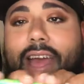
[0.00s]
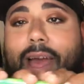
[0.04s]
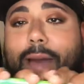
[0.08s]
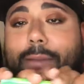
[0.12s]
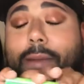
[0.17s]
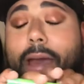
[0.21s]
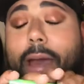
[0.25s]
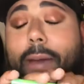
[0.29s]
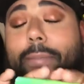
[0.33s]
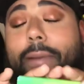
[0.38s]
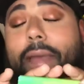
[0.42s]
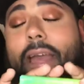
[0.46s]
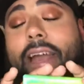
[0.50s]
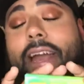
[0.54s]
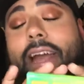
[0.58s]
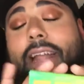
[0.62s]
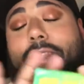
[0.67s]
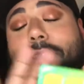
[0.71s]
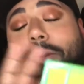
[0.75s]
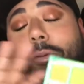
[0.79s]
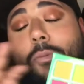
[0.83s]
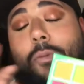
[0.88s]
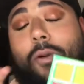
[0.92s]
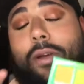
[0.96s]
I'm happy I
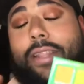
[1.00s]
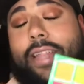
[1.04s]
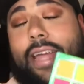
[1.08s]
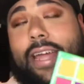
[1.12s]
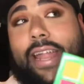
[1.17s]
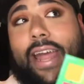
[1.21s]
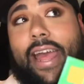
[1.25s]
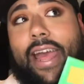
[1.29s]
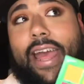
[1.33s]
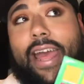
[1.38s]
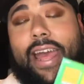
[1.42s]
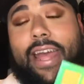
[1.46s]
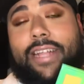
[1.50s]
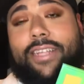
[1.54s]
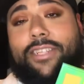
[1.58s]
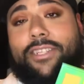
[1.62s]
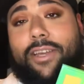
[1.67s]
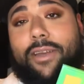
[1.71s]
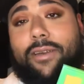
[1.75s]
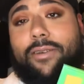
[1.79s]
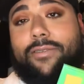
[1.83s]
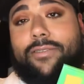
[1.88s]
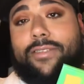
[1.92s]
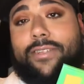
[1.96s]
got the one that I had
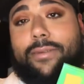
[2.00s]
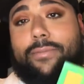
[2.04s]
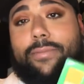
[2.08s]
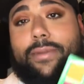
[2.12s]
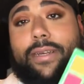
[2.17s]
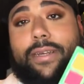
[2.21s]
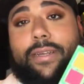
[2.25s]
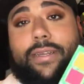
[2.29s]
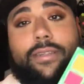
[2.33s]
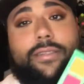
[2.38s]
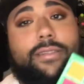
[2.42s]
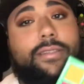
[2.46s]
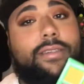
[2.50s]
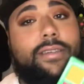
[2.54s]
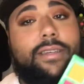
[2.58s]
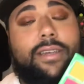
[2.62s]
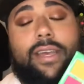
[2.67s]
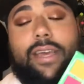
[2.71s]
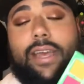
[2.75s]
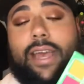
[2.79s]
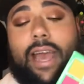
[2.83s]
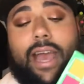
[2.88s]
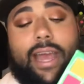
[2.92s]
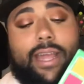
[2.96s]
chosen, because
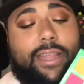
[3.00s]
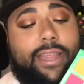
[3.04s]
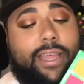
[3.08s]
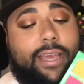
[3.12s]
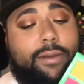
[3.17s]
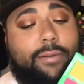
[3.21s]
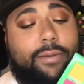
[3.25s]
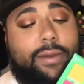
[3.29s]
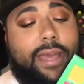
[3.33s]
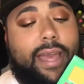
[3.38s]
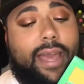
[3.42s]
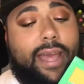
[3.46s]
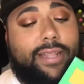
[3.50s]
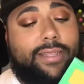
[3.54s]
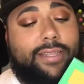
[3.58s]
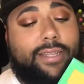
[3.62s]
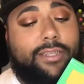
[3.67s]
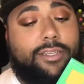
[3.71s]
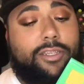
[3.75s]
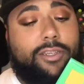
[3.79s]
I think we had to